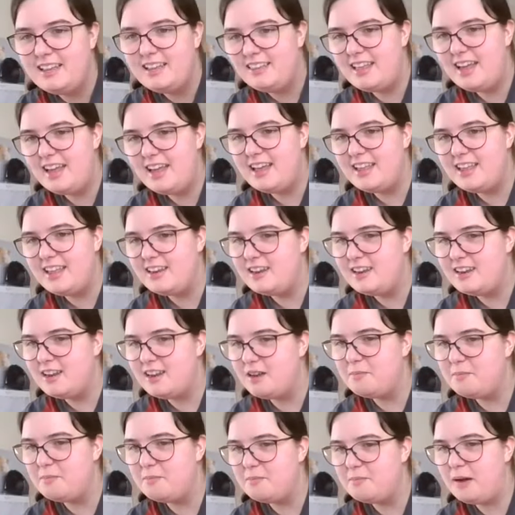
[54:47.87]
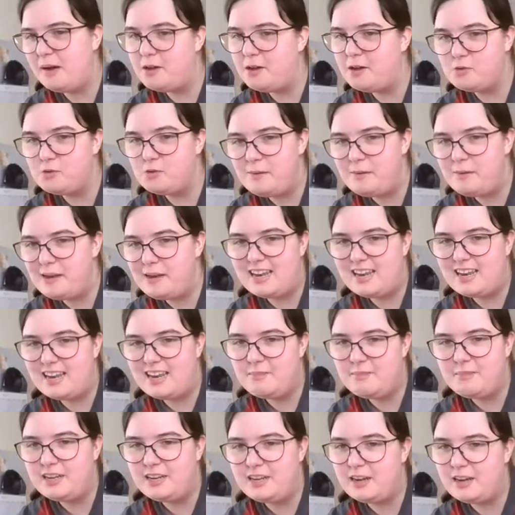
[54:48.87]
then by all means
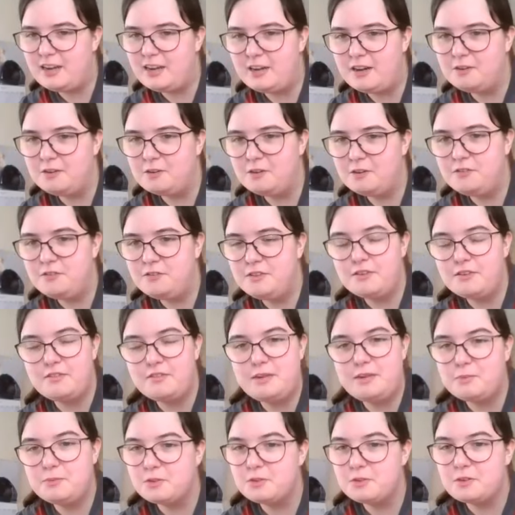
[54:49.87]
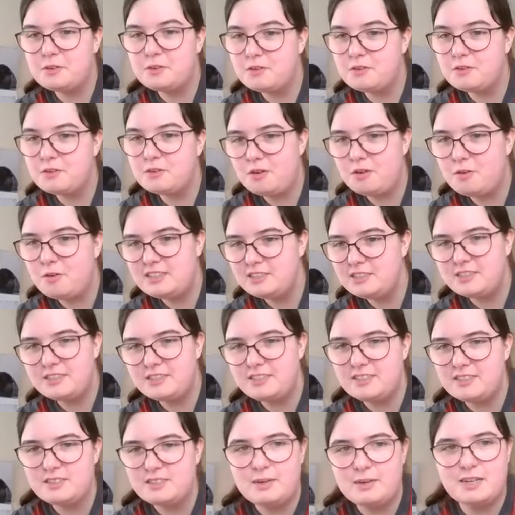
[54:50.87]
let me know. Or if you have any more
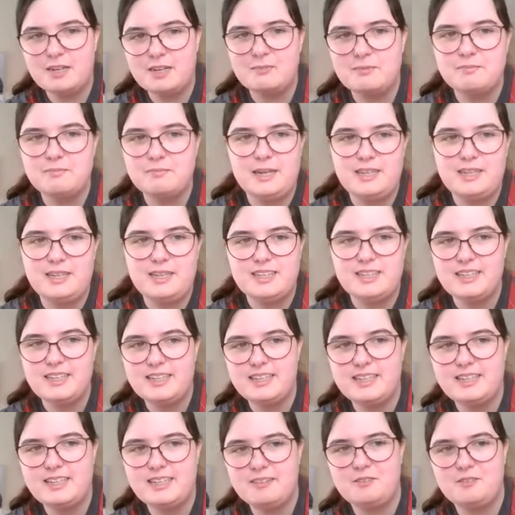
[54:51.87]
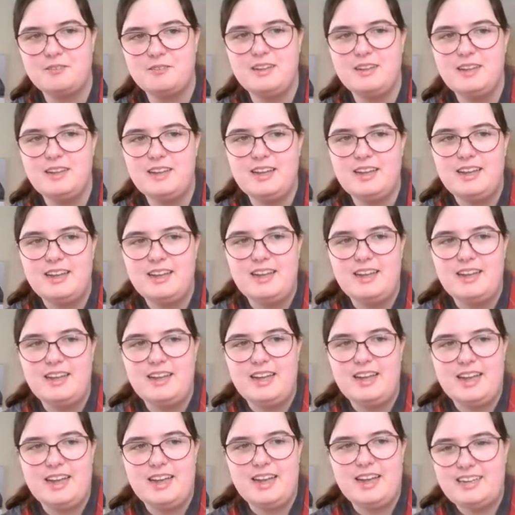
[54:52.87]
questions about baking or
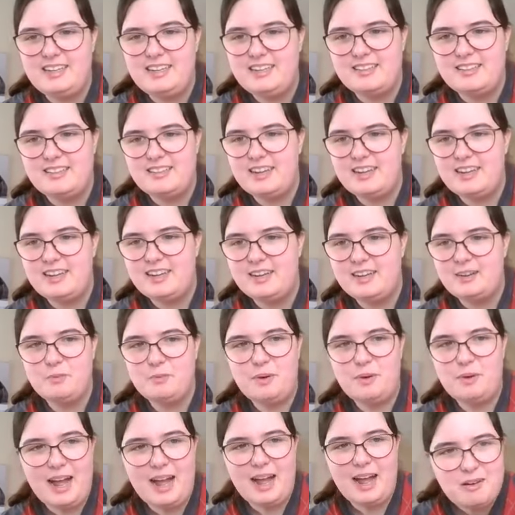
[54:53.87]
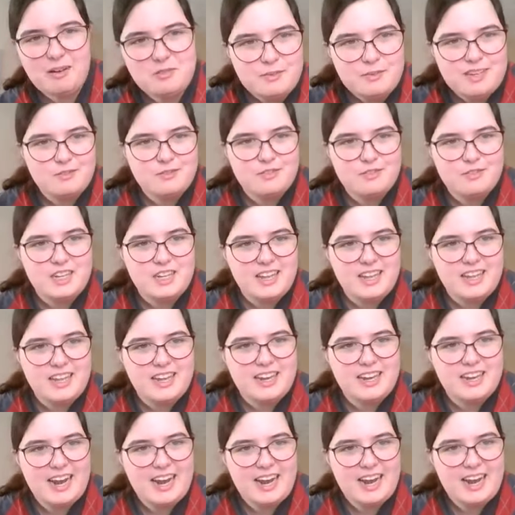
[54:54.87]
anything. Wow, we've been here for nearly
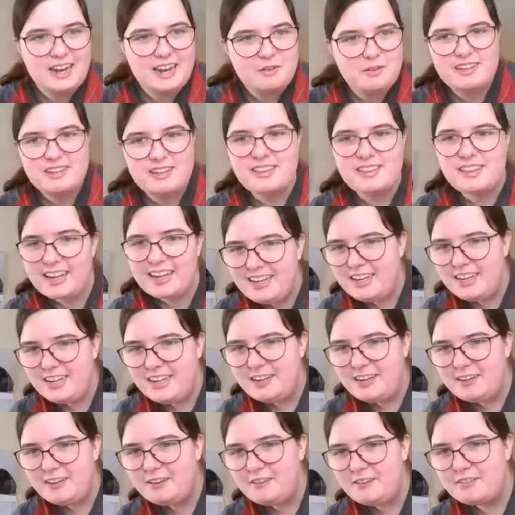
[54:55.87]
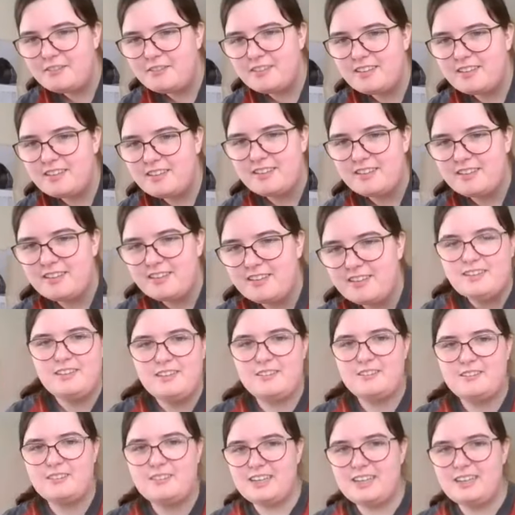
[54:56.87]
an hour. Thank you for
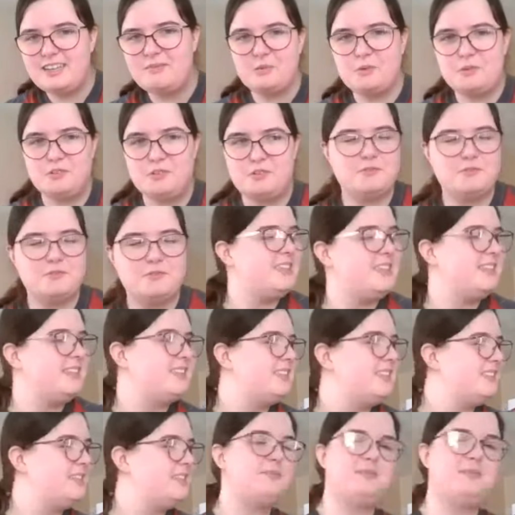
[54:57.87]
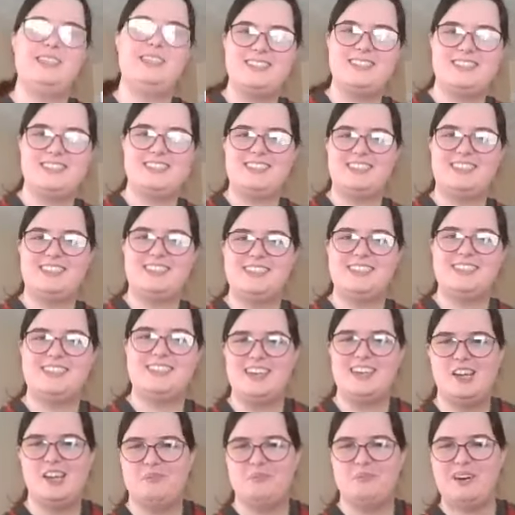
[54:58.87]
not getting bored of me. It's amazing.
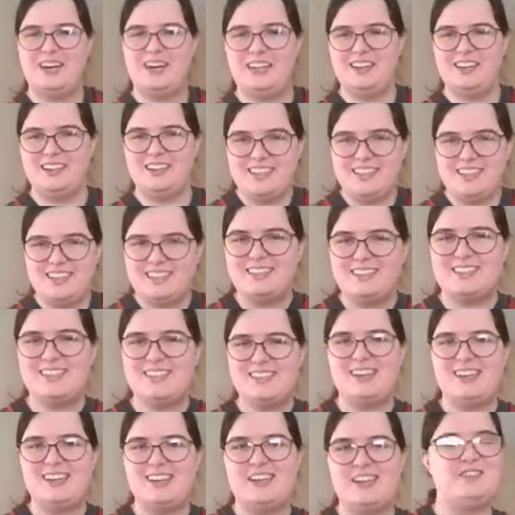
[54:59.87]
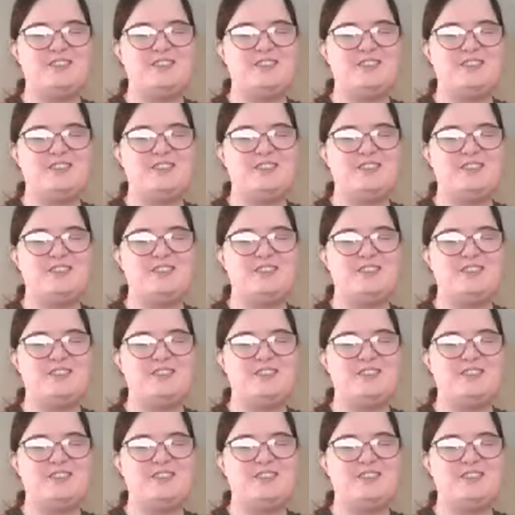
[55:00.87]
I like this live